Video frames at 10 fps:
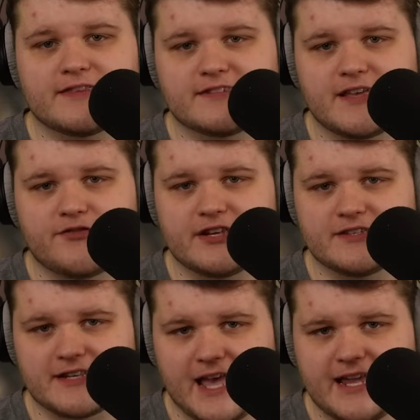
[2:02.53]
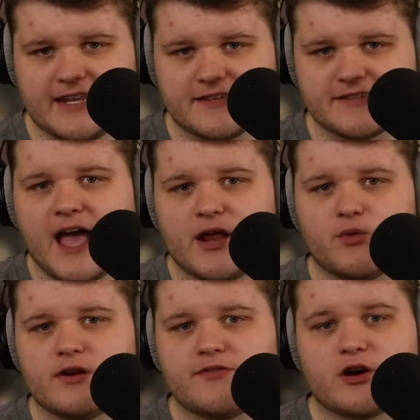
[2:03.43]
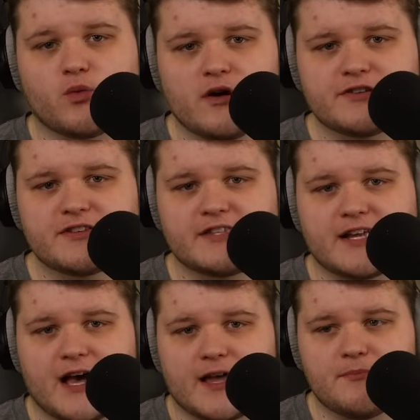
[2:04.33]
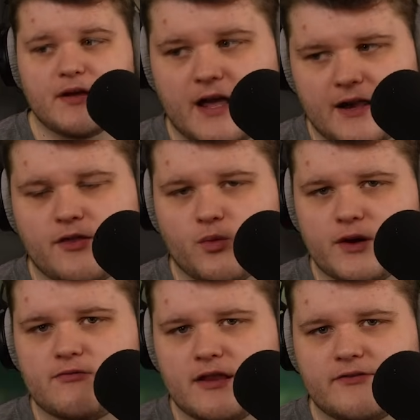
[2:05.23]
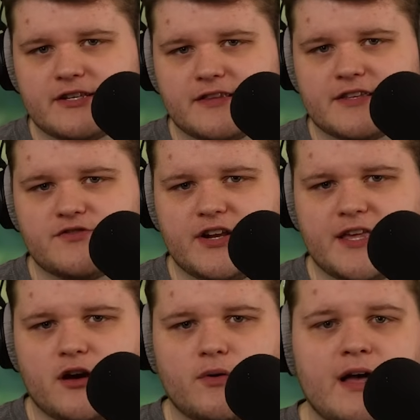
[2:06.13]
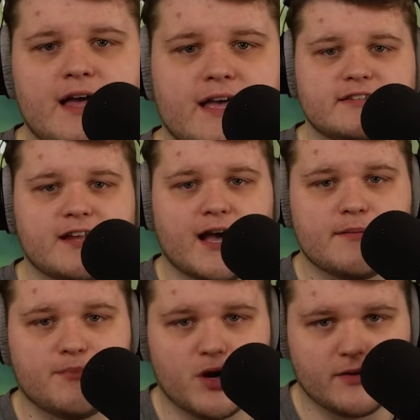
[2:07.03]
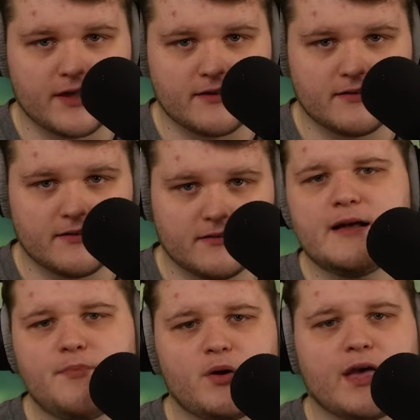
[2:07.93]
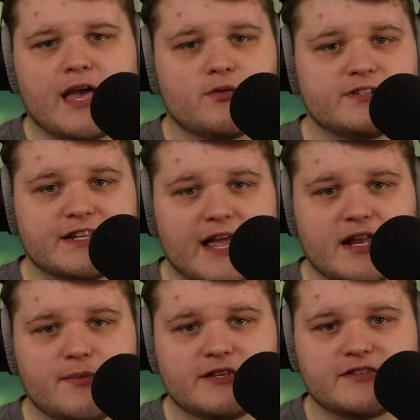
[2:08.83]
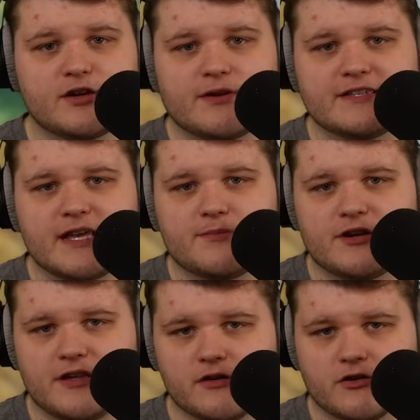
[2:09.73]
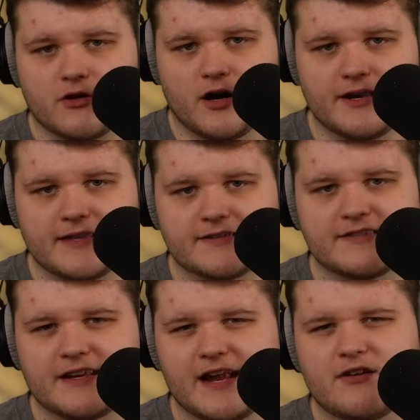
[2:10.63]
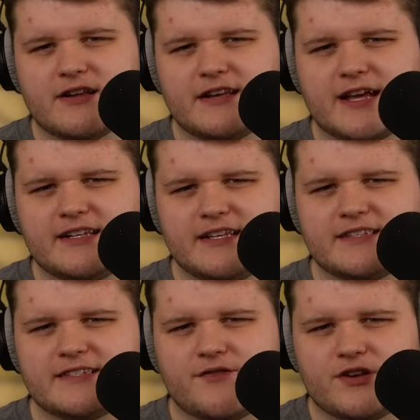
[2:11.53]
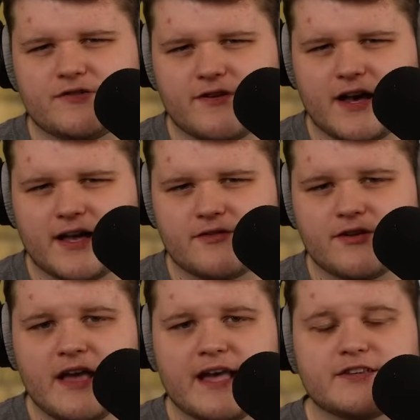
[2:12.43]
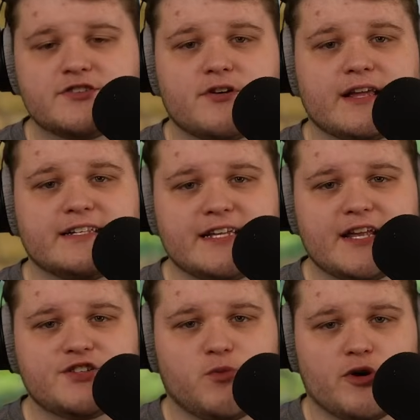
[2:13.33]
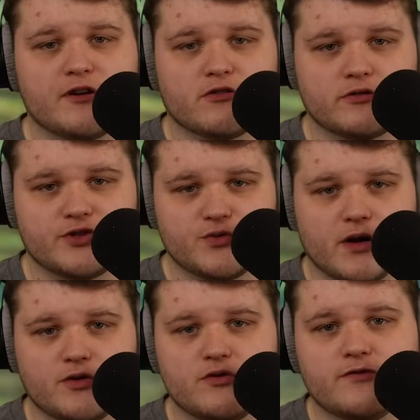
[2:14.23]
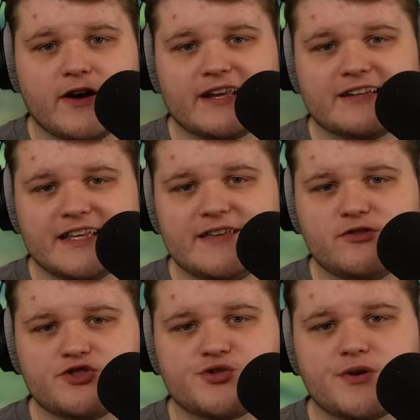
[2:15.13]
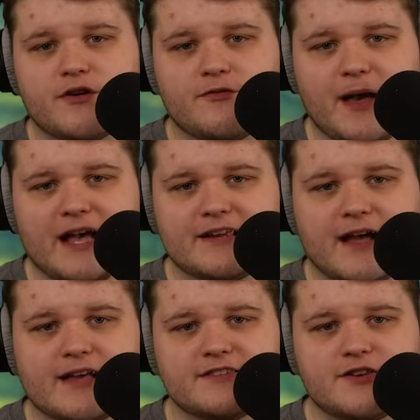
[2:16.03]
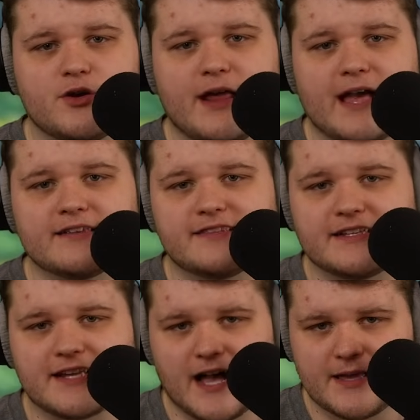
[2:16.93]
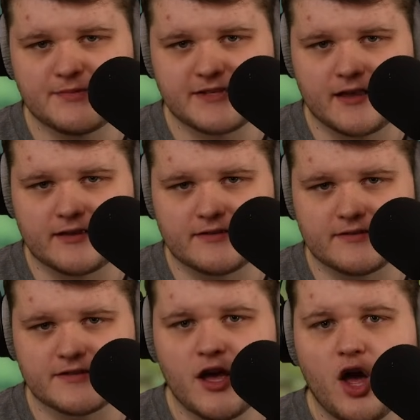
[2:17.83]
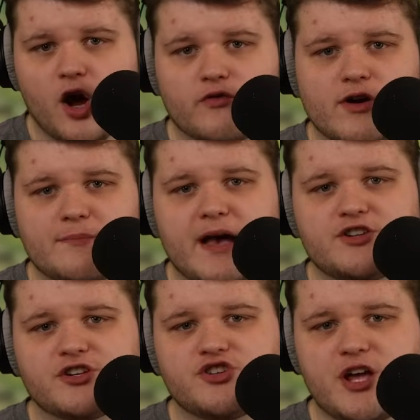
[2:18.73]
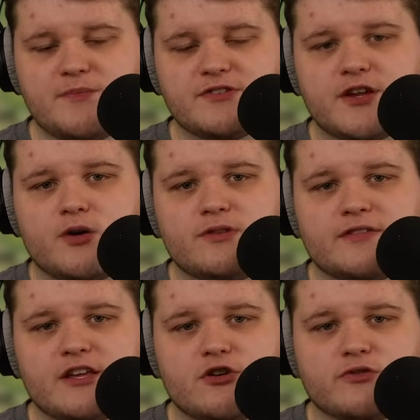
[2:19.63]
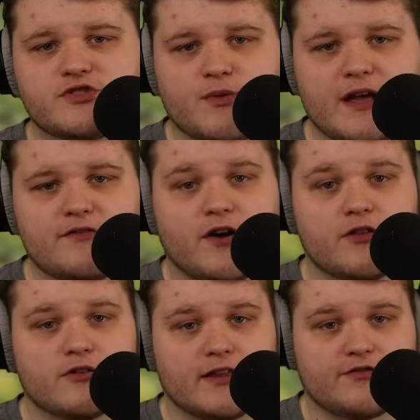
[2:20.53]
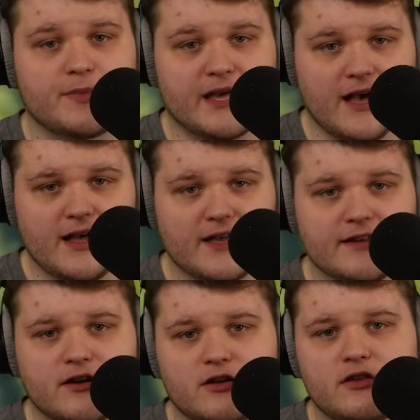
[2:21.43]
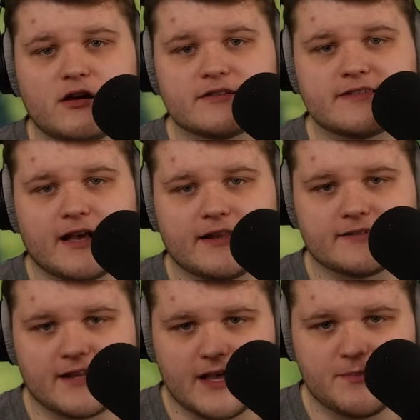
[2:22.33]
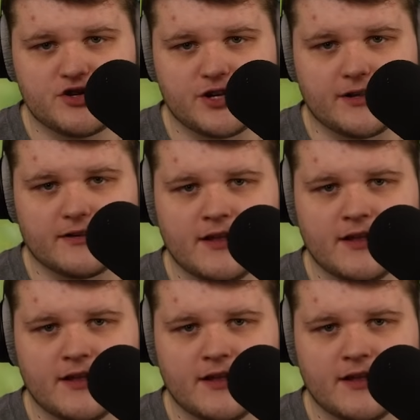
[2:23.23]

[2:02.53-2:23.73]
in the 70s and 80s, and one of their works at the time, and the one relevant to this video, is Time Bokan. Time Bokan was an anime series aimed at a younger audience that aired in 1975. It starred a teenage boy and girl duo who fight an evil trio of bad guys known as the Time Skeletons over a magic gemstone that the girl's grandfather left behind alongside his time machine.